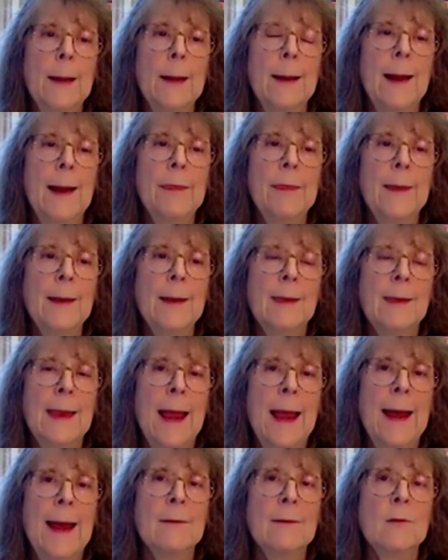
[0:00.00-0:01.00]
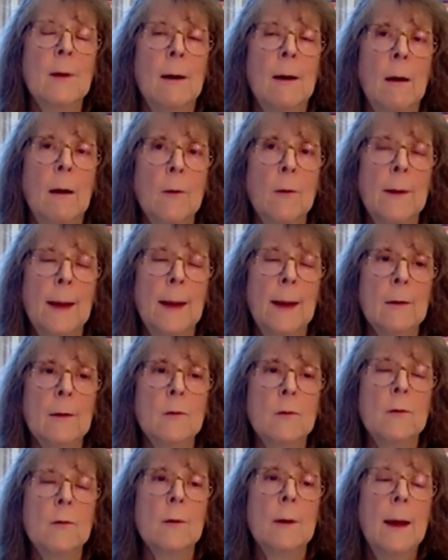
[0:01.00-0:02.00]
And I think that's our
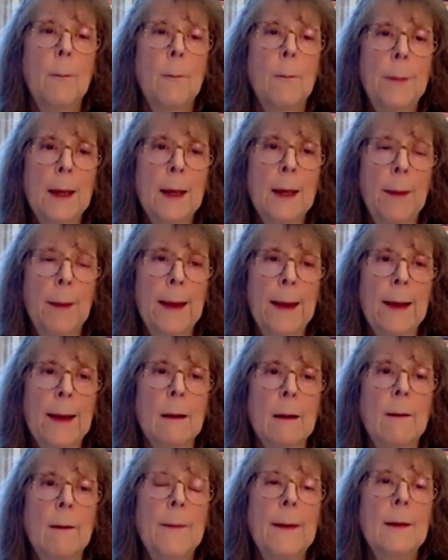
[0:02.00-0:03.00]
next big battle,